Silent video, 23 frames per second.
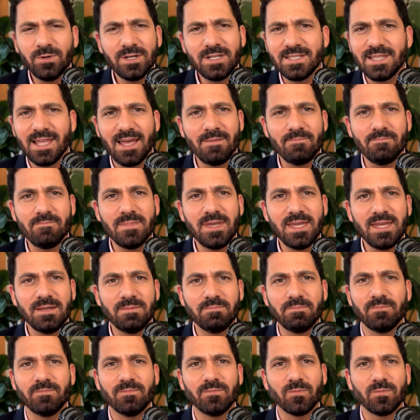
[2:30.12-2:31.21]
does that
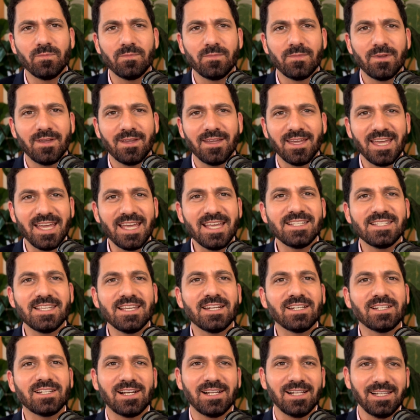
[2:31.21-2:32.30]
mean? Is
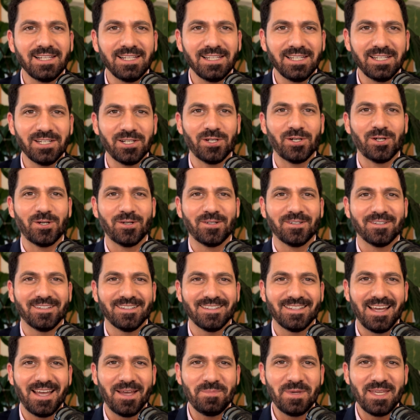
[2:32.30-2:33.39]
it clear?
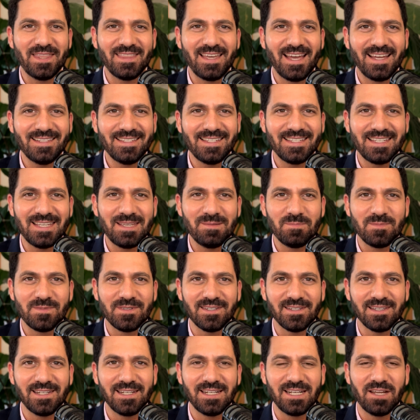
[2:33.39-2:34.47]
That seems,
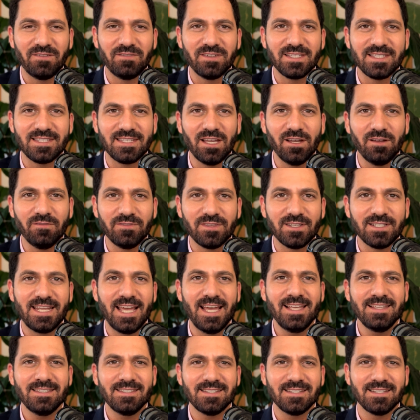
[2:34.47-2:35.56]
in and of itself, the
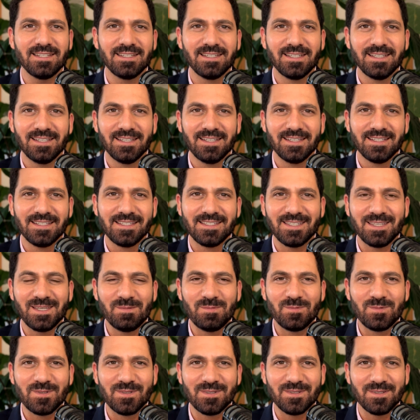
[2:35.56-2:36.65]
test
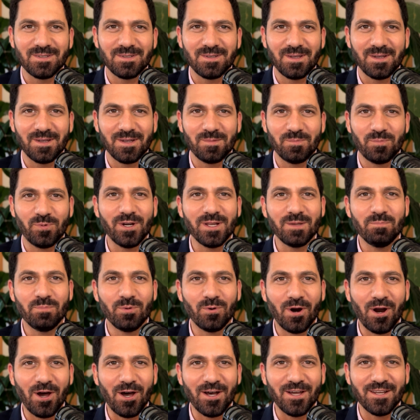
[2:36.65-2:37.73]
seems pretty
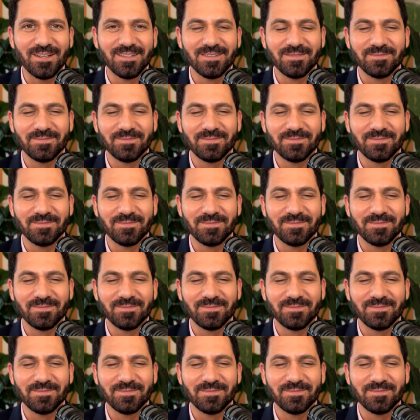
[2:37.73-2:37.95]
broad.